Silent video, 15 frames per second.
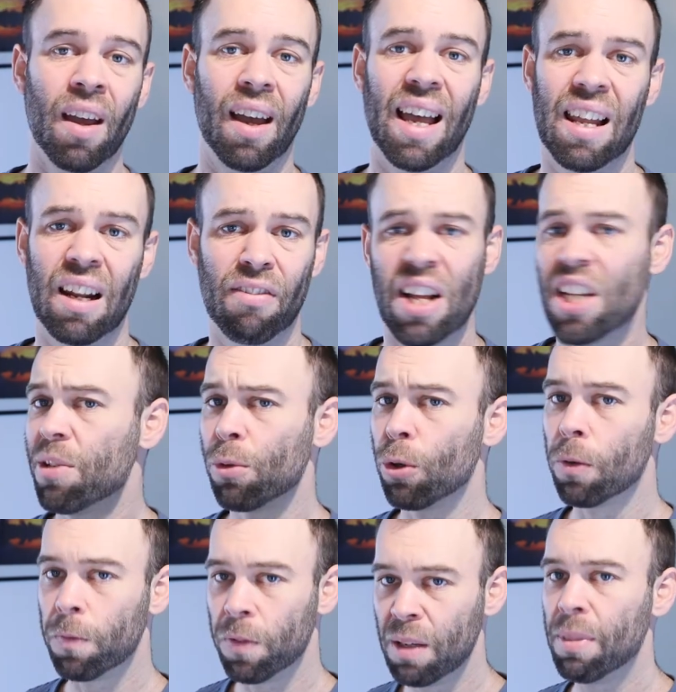And I've had some
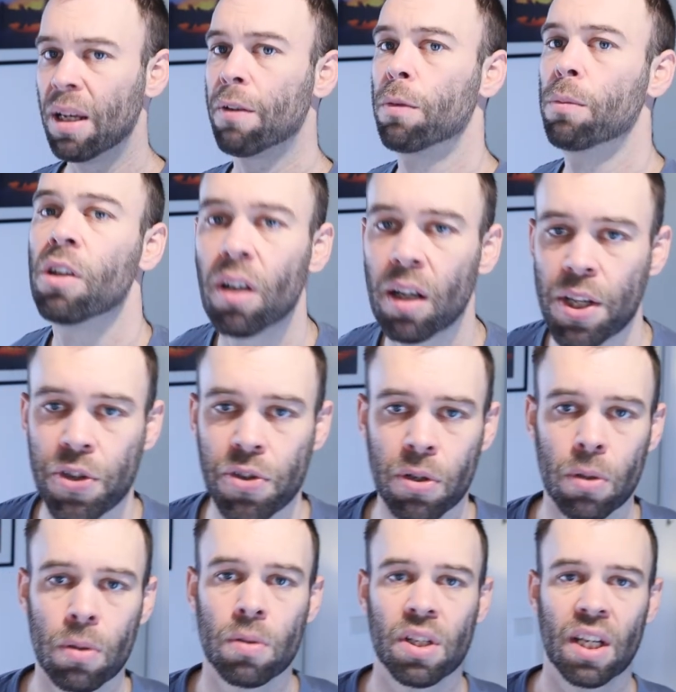good feedback from you guys
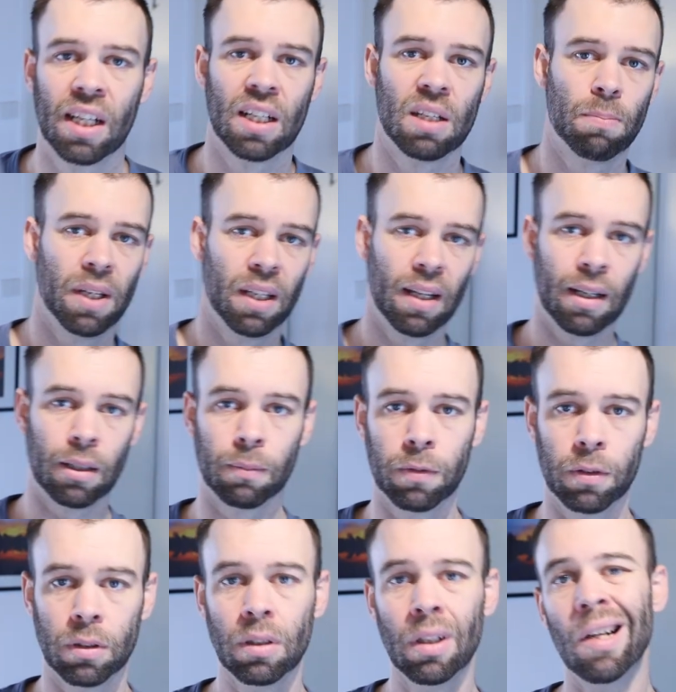too, saying it's been
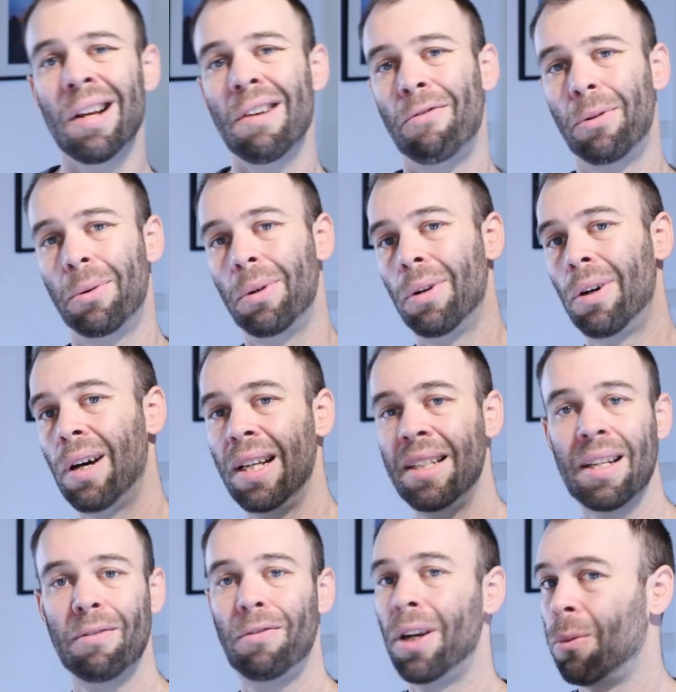helpful for
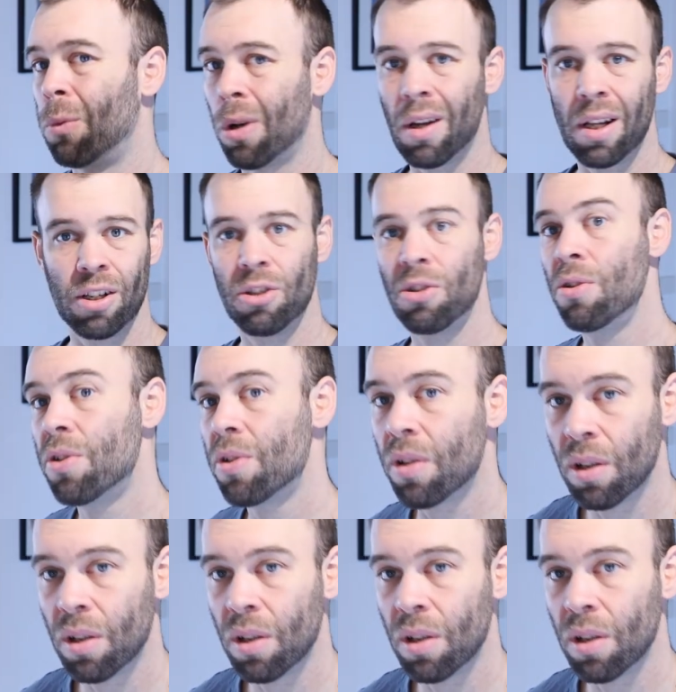identifying what kind of shoes are